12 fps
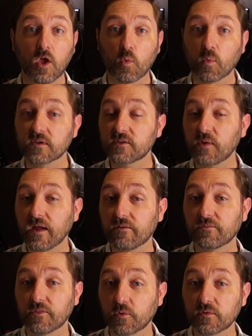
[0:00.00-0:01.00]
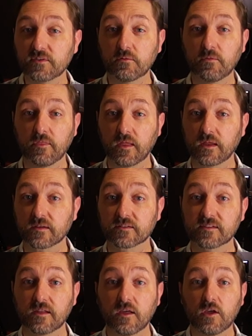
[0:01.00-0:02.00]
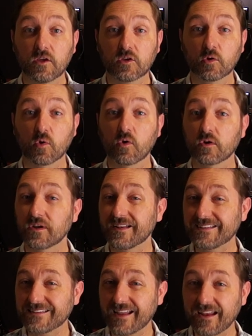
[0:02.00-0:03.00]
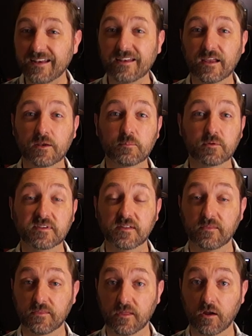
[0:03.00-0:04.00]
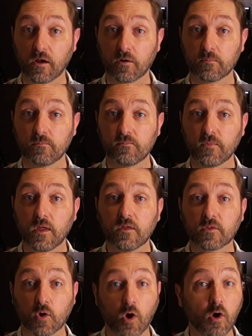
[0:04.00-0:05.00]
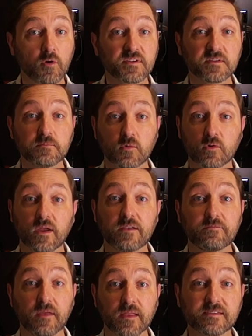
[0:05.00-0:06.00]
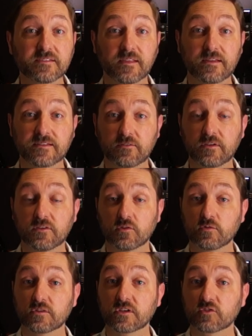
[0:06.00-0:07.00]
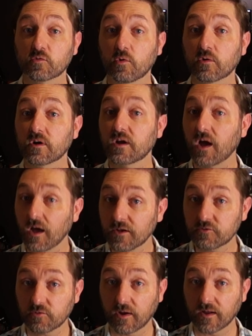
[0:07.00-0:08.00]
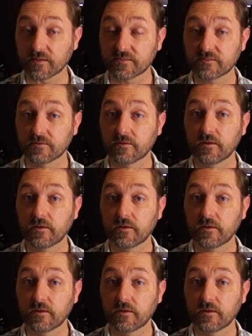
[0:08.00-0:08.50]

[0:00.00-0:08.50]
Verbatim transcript: Once you have those two things, you're ninety-nine percent there. there are some more advanced things you can do to control contrast,